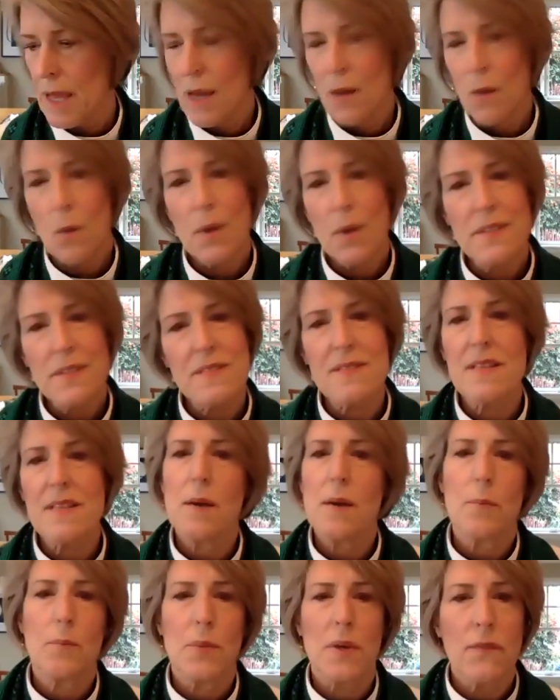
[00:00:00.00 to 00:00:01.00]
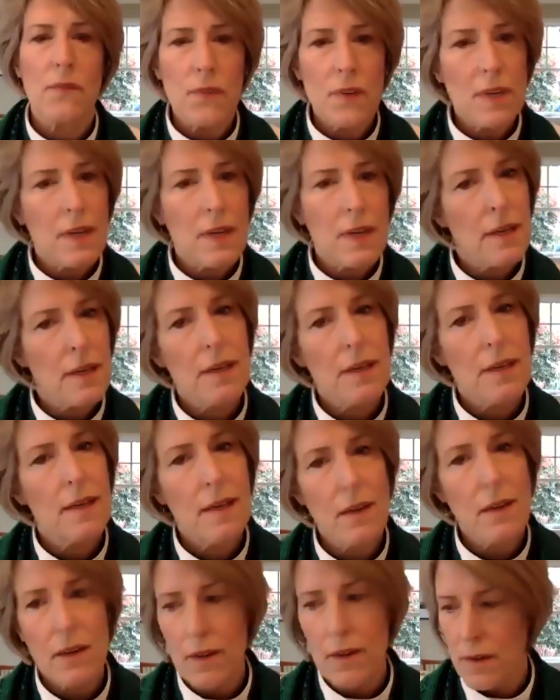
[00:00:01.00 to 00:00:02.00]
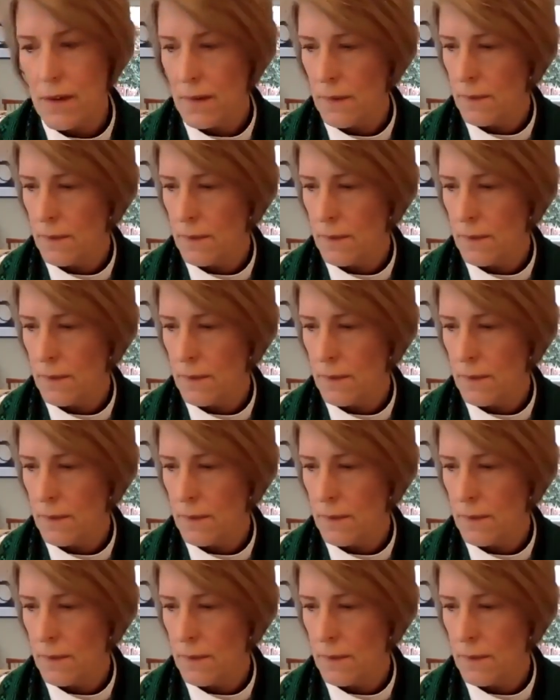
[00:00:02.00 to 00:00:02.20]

What's the epiphany here?